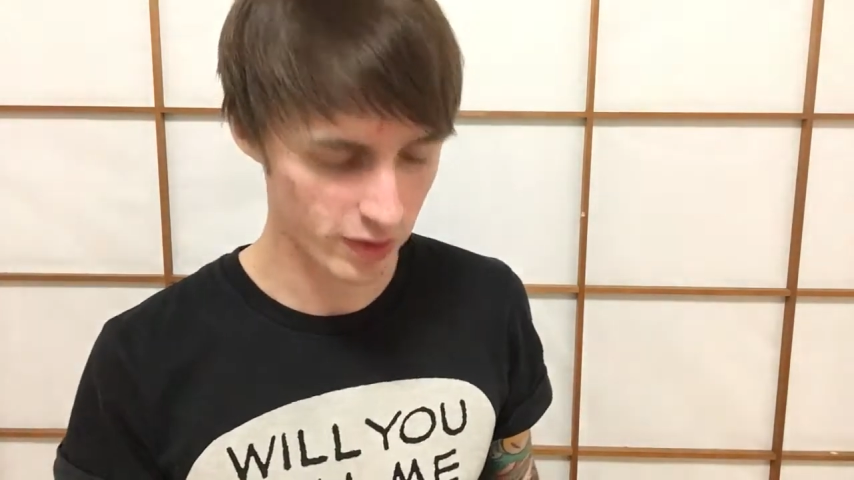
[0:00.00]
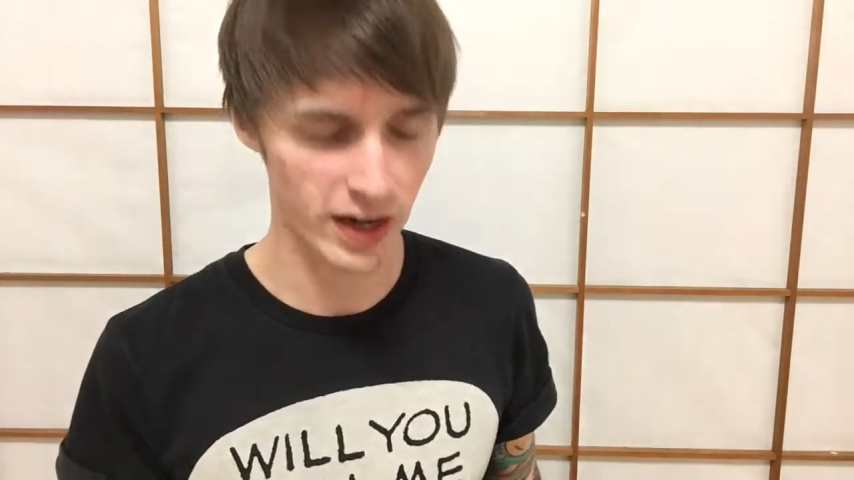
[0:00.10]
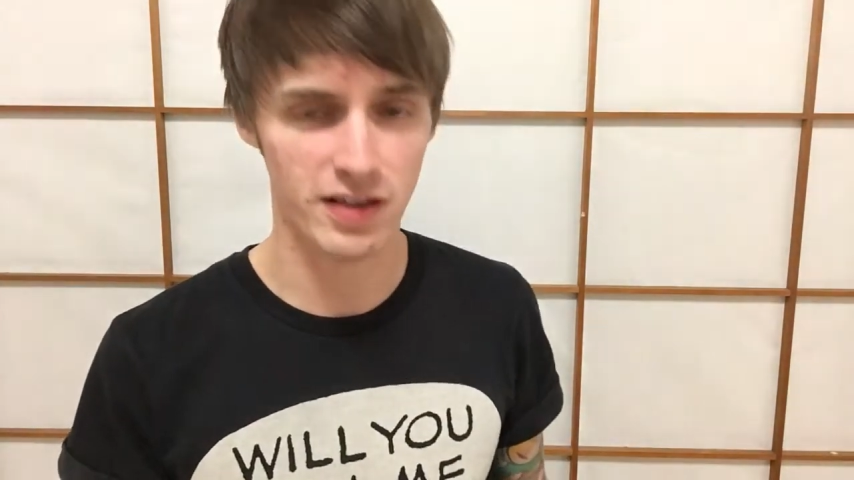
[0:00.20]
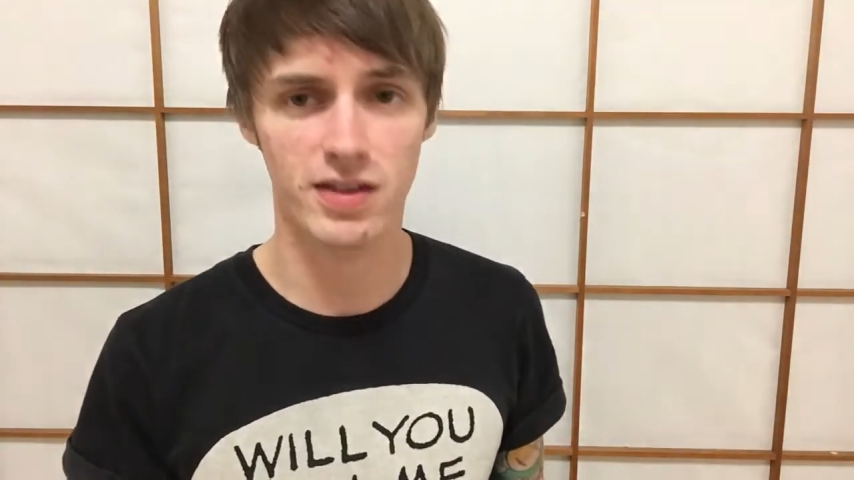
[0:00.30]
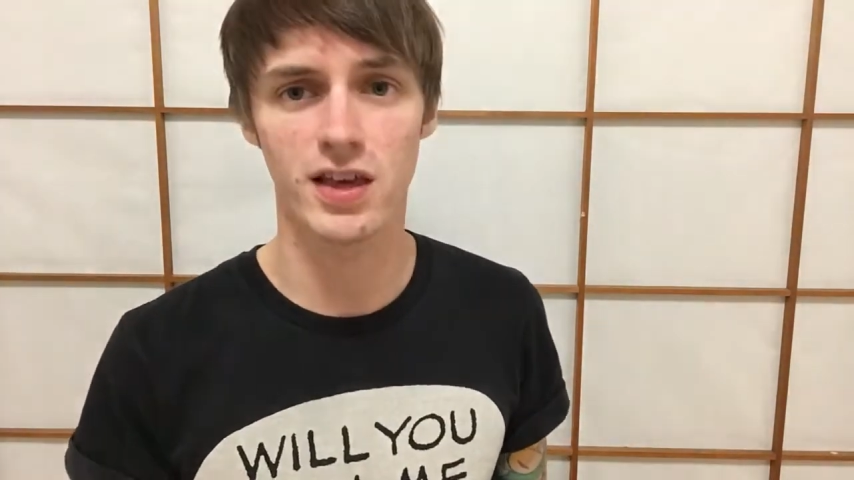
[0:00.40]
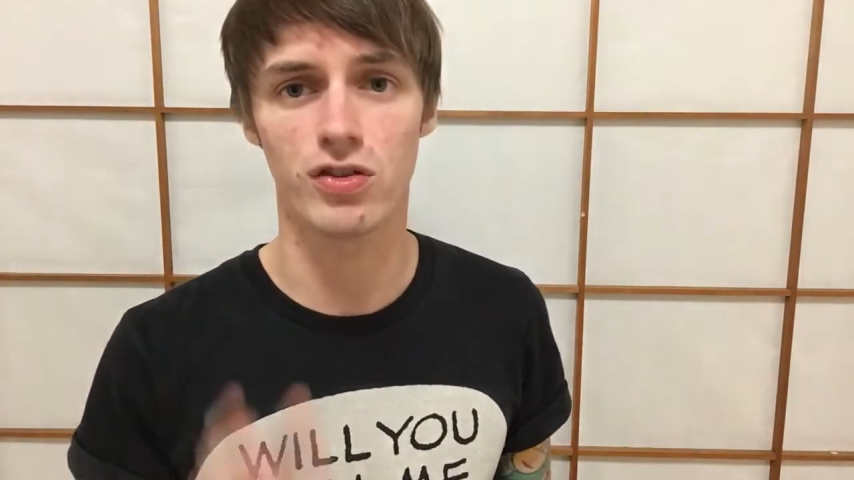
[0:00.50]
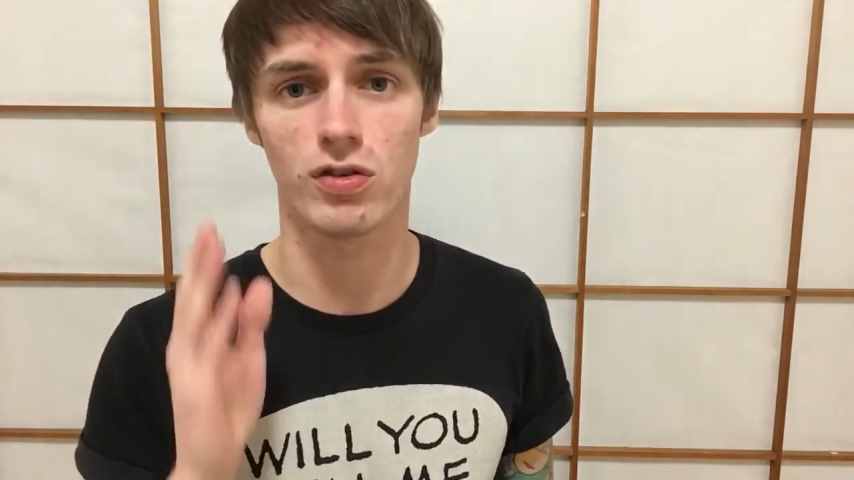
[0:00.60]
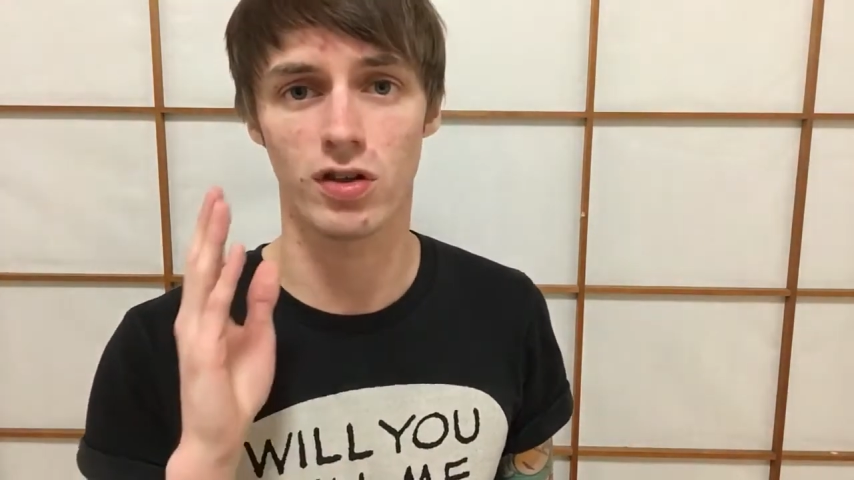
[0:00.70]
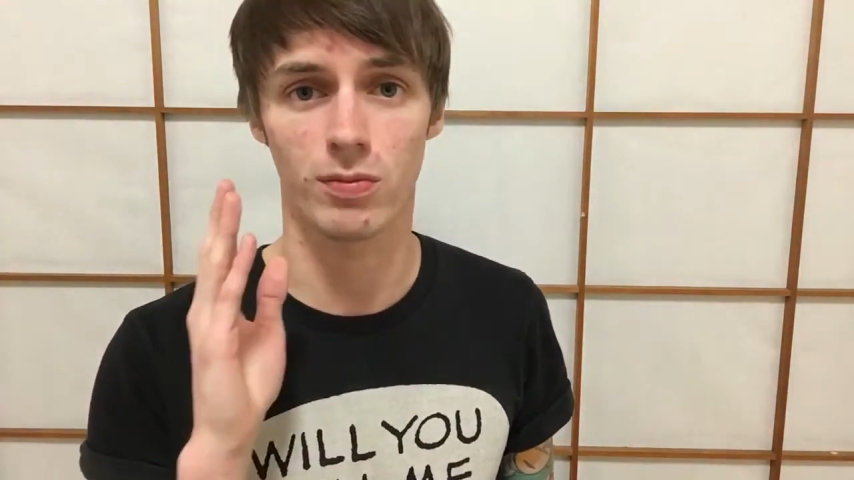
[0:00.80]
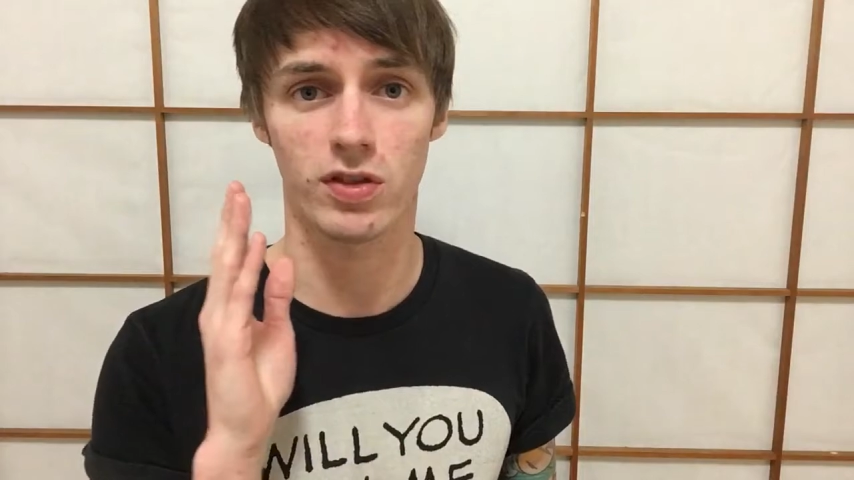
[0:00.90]
so let's teach
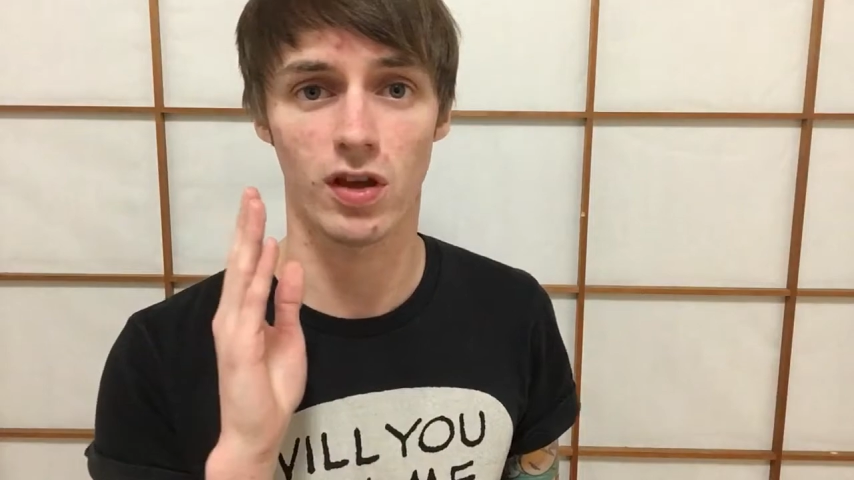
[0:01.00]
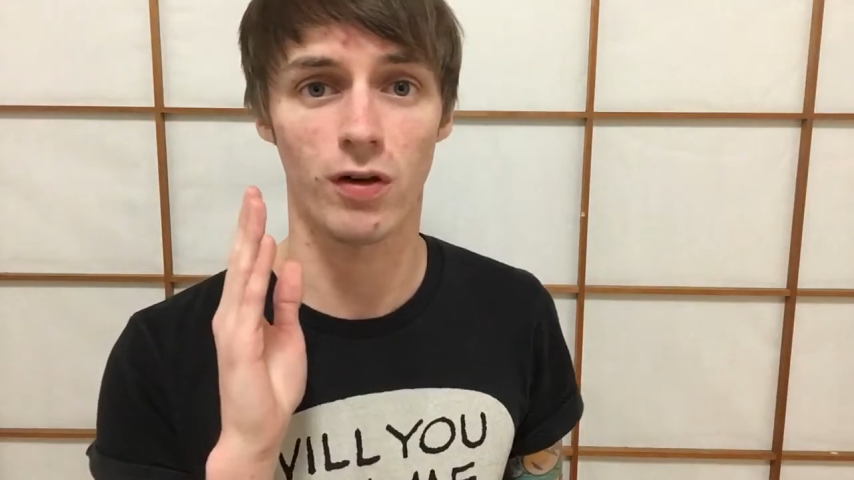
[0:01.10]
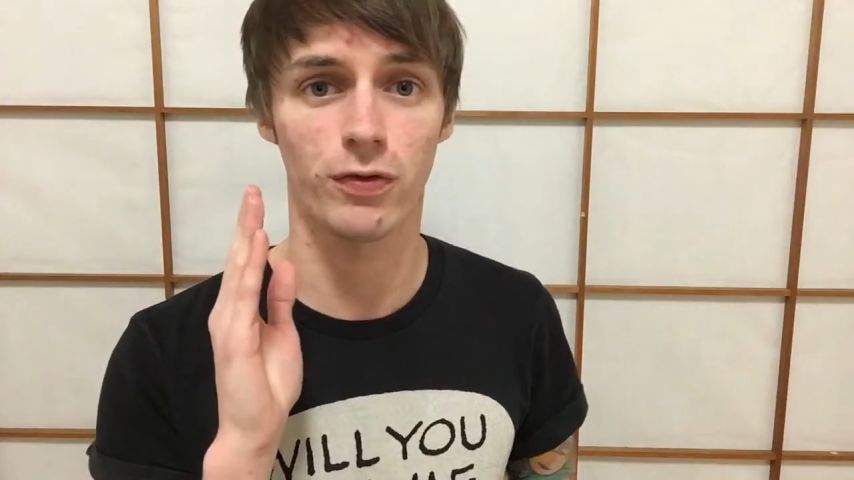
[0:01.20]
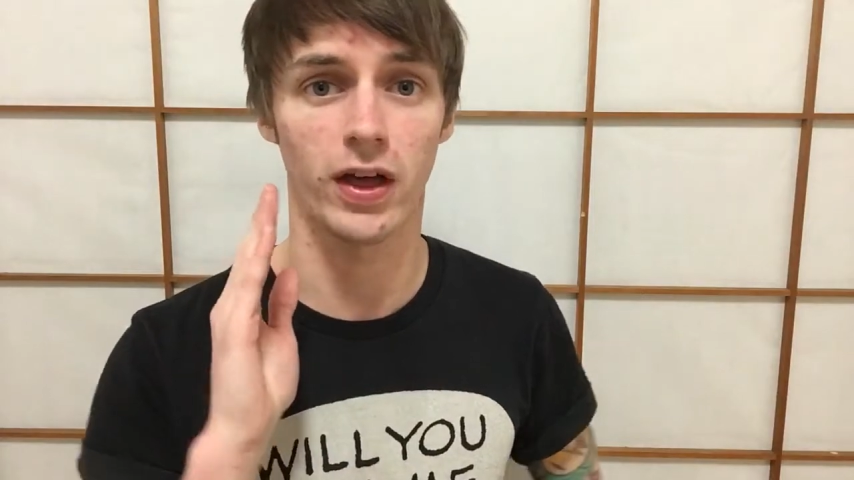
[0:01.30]
you some stuff